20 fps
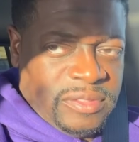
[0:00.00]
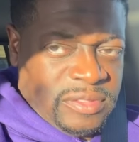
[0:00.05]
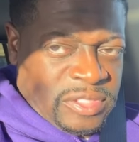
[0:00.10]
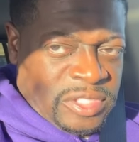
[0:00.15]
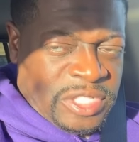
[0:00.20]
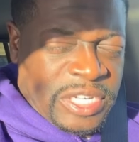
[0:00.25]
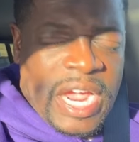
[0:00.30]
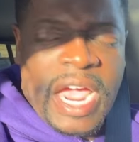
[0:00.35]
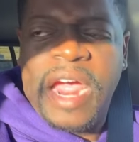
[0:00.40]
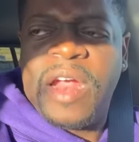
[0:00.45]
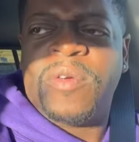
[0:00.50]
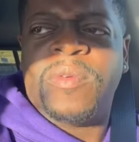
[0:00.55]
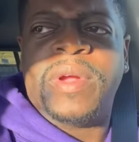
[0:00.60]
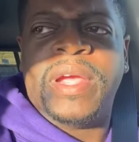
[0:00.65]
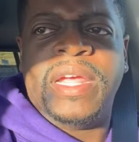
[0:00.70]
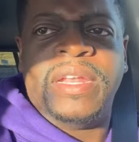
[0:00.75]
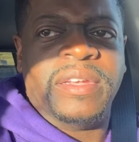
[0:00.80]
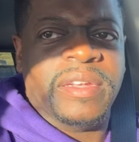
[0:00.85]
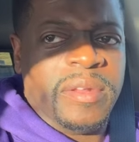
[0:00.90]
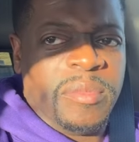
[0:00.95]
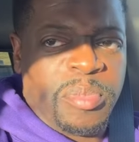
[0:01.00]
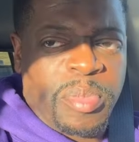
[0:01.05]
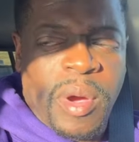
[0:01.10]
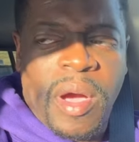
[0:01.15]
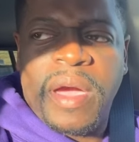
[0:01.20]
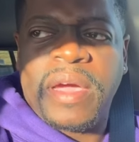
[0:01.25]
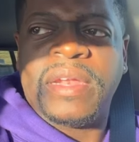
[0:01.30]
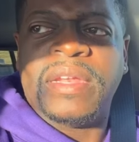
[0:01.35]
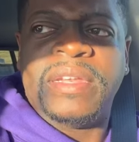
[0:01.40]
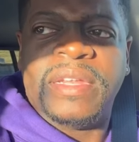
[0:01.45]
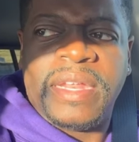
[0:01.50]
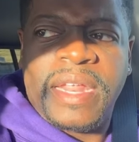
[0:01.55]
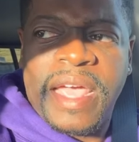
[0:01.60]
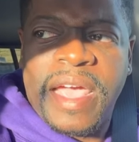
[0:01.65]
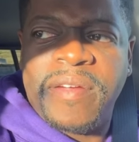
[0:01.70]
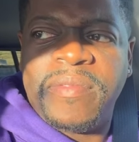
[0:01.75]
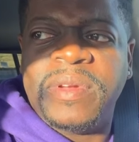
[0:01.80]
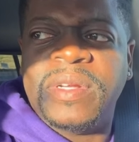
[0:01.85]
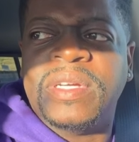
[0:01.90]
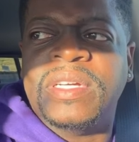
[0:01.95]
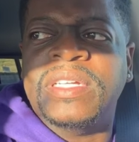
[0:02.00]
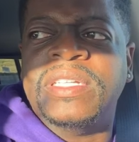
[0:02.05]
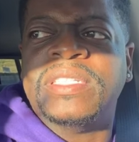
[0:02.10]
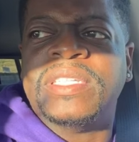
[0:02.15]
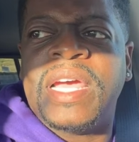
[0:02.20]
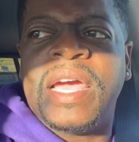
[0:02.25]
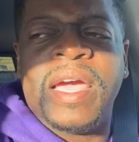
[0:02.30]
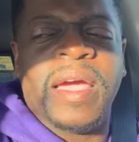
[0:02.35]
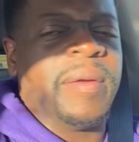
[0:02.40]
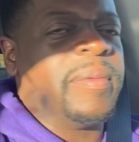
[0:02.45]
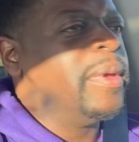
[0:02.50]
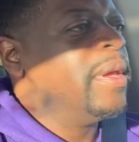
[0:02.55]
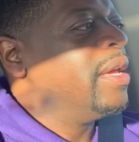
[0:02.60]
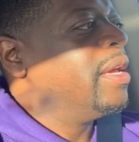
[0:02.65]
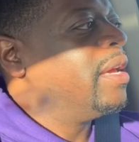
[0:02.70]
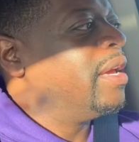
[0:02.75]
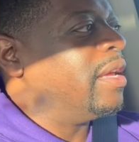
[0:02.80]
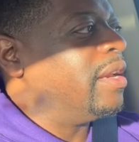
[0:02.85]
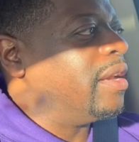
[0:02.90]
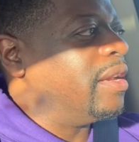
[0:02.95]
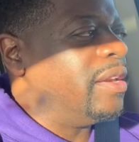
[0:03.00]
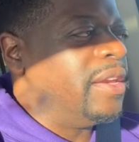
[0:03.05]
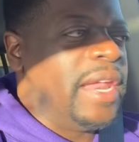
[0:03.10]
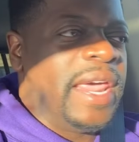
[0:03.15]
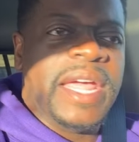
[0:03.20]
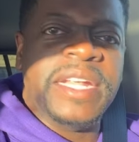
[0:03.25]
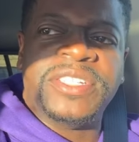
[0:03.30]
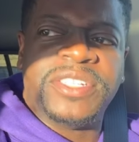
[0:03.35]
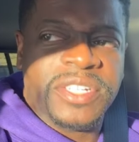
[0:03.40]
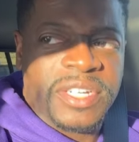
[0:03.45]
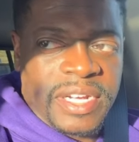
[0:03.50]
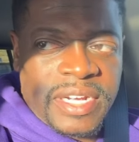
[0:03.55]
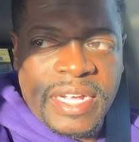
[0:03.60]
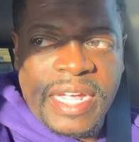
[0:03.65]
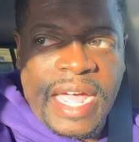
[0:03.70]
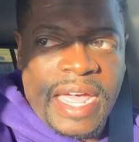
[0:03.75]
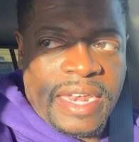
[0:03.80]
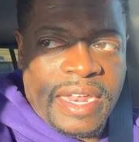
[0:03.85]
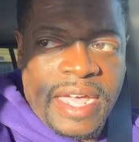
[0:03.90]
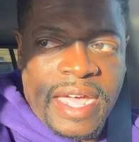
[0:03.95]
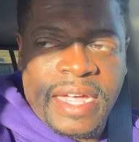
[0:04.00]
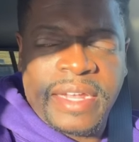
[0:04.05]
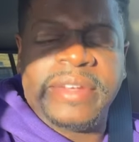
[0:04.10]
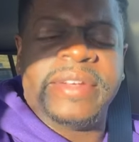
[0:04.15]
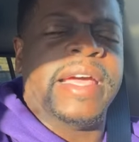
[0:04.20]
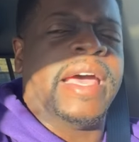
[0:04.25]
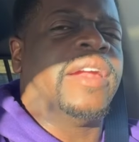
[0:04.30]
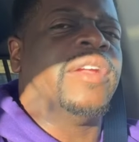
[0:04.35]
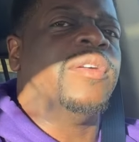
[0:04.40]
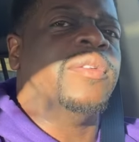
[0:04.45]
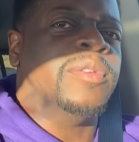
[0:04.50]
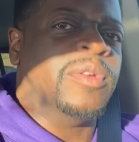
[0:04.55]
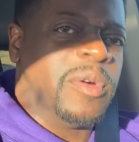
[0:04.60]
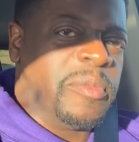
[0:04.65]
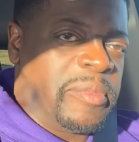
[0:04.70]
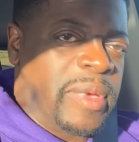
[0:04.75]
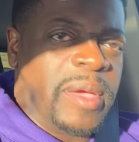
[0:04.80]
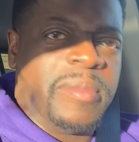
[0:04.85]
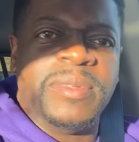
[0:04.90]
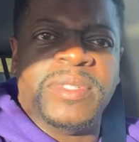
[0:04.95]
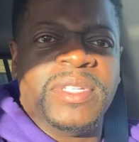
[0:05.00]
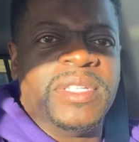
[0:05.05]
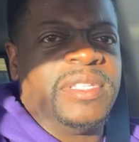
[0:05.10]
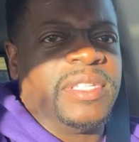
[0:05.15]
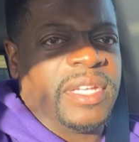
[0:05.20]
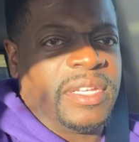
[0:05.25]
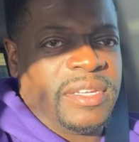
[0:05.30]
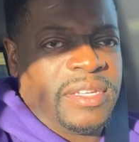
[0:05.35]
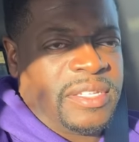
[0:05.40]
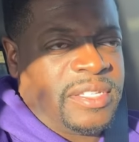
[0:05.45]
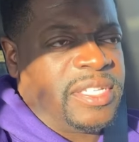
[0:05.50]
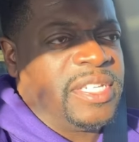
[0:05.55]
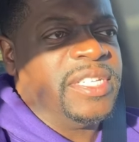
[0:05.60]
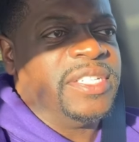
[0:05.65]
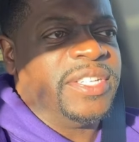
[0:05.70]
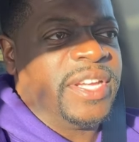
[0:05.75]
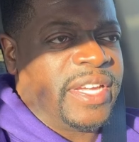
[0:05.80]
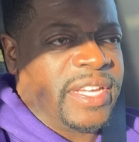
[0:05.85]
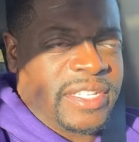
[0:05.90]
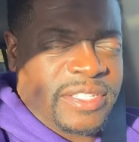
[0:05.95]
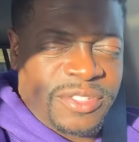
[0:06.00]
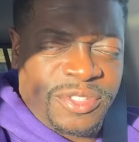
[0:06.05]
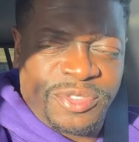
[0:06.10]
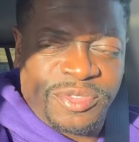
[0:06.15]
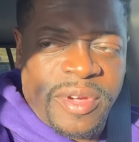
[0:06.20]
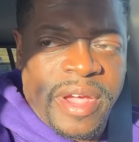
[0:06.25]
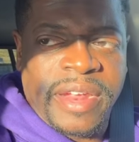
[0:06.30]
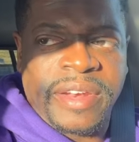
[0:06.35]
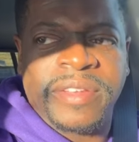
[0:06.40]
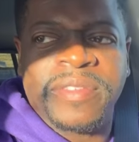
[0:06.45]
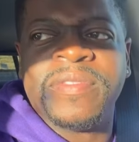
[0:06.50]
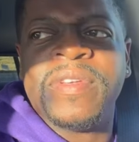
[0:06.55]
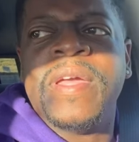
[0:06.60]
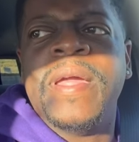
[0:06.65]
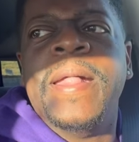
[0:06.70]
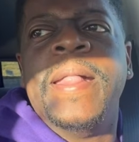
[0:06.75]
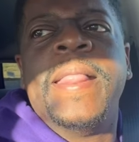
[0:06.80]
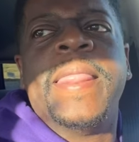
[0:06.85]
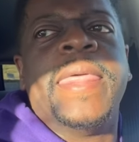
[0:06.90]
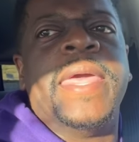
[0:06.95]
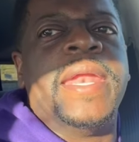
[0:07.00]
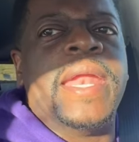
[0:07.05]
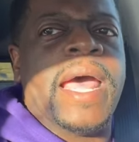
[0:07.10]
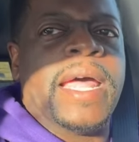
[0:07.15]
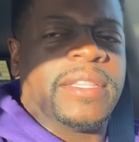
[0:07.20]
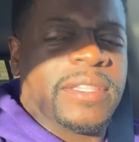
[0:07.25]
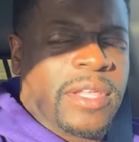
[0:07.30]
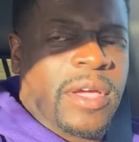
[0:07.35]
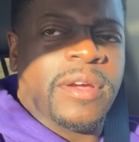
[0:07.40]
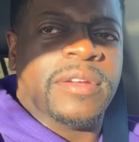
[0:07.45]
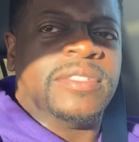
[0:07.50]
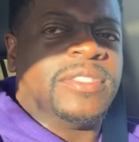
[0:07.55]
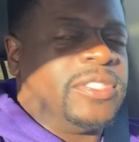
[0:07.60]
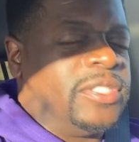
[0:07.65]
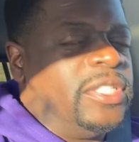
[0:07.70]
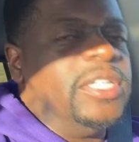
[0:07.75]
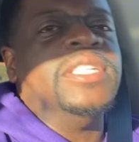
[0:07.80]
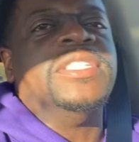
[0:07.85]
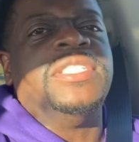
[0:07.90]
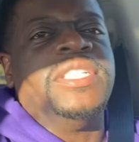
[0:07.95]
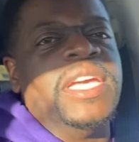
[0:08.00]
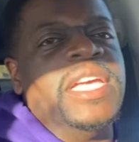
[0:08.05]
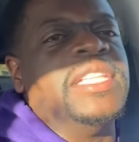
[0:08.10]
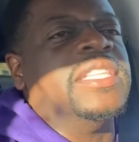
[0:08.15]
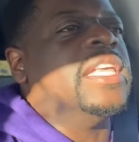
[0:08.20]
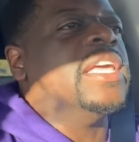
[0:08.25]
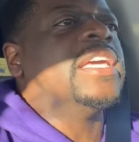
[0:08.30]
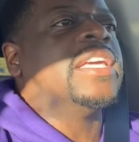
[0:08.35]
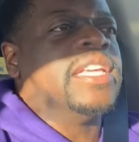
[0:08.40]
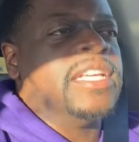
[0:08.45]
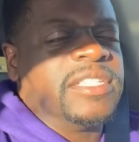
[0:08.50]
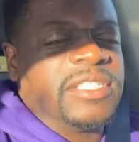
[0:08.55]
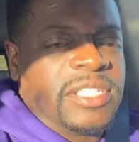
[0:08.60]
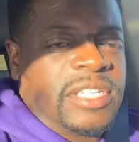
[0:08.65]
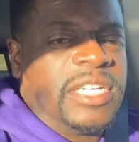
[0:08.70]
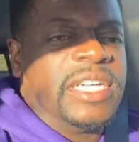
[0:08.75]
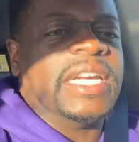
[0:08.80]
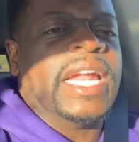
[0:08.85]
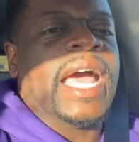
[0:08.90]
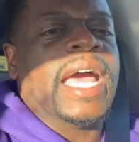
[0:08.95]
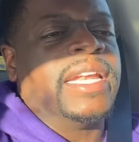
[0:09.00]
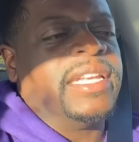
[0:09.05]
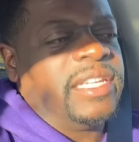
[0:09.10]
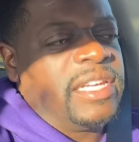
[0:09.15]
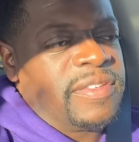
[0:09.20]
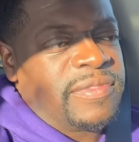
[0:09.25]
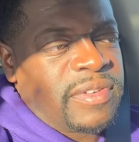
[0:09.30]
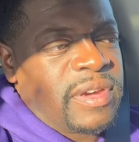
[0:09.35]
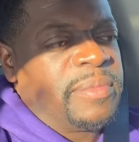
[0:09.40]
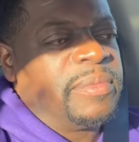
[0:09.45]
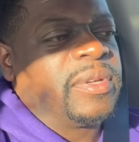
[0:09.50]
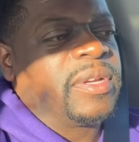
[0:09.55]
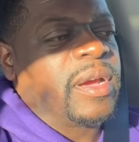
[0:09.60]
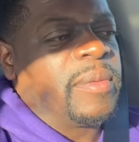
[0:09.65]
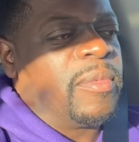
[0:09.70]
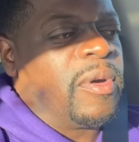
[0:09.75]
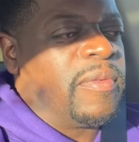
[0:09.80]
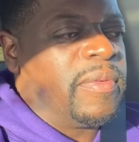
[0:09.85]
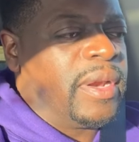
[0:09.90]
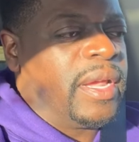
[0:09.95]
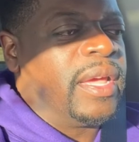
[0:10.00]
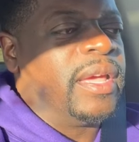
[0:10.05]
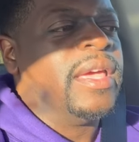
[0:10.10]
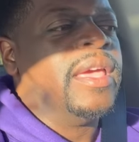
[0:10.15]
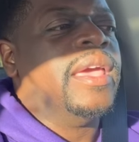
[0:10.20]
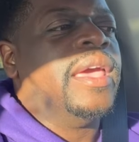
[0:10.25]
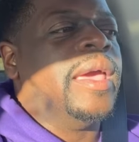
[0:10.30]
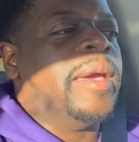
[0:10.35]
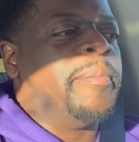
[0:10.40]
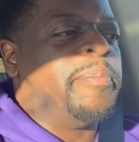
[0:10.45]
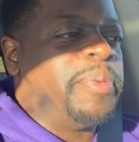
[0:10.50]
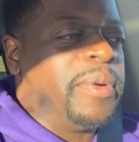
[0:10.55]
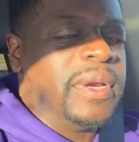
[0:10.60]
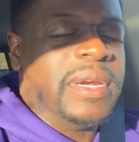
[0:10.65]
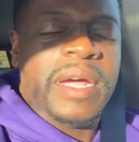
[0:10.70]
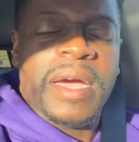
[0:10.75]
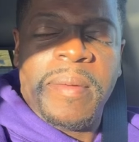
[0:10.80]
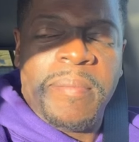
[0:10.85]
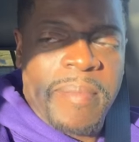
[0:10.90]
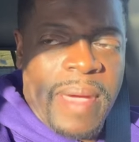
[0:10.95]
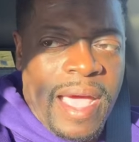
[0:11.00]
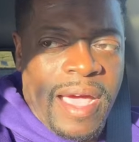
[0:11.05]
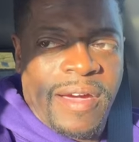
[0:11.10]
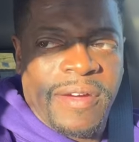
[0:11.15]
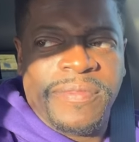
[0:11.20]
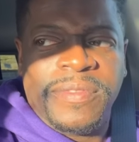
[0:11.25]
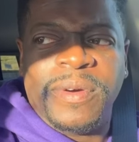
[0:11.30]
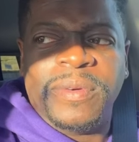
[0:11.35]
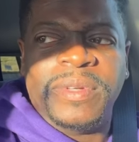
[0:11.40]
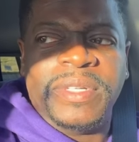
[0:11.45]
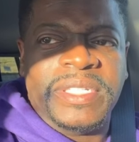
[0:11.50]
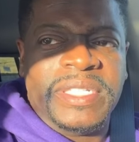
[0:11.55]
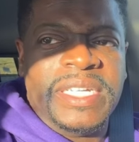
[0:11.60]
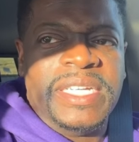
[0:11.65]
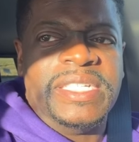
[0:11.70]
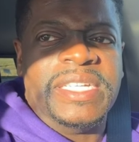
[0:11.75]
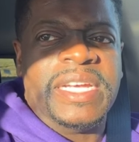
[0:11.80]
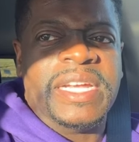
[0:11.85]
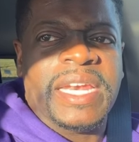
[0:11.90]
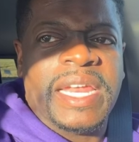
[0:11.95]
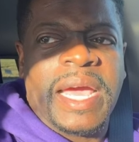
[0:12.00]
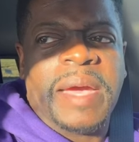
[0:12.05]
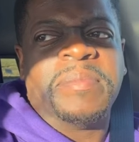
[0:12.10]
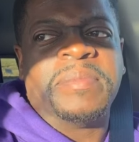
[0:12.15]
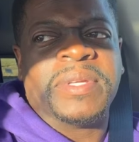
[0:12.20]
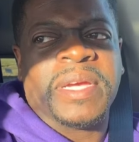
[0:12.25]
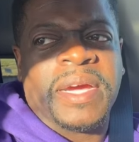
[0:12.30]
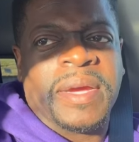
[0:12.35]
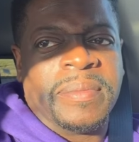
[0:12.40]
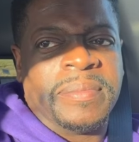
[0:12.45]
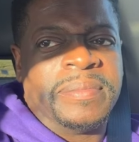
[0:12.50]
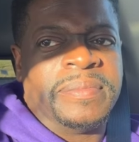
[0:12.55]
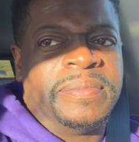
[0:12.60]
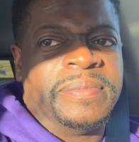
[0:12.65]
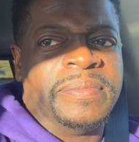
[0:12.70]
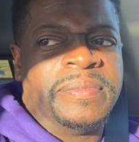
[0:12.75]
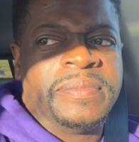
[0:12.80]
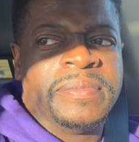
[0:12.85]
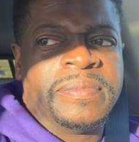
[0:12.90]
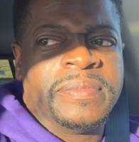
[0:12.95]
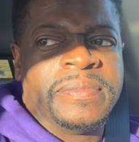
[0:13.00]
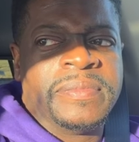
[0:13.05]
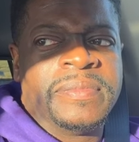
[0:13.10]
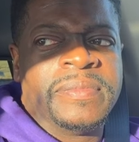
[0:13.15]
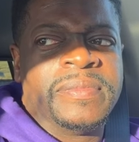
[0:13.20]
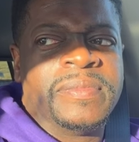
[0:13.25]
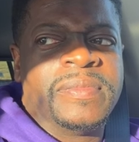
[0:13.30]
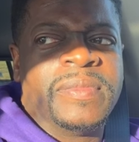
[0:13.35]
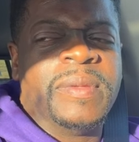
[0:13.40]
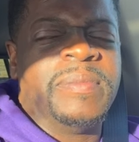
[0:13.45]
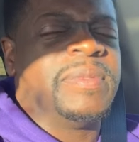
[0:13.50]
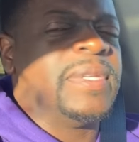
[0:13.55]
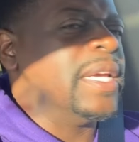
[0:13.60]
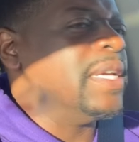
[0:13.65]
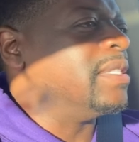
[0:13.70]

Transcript: gyrating and partying and having a good time, and her nature done got hot, and I don't know, maybe she think the DJ is attractive, and I thought she think it's a good idea for her to come over there and put her mouth on the DJ laptop. Let me tell you